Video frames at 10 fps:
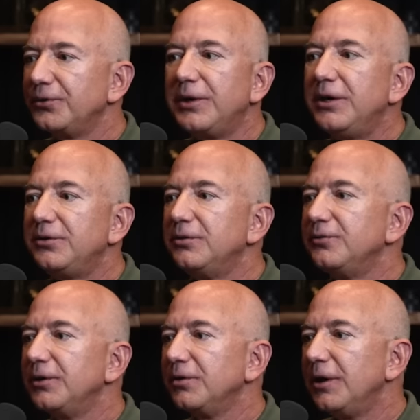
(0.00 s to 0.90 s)
stage
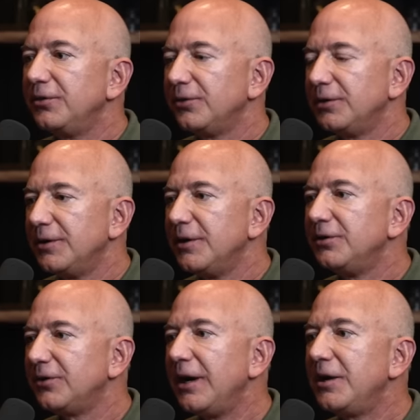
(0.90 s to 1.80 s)
configuration and
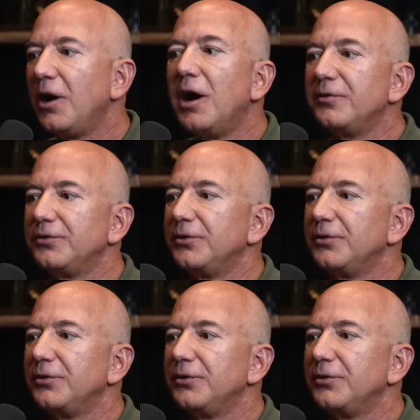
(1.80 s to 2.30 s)
then take off.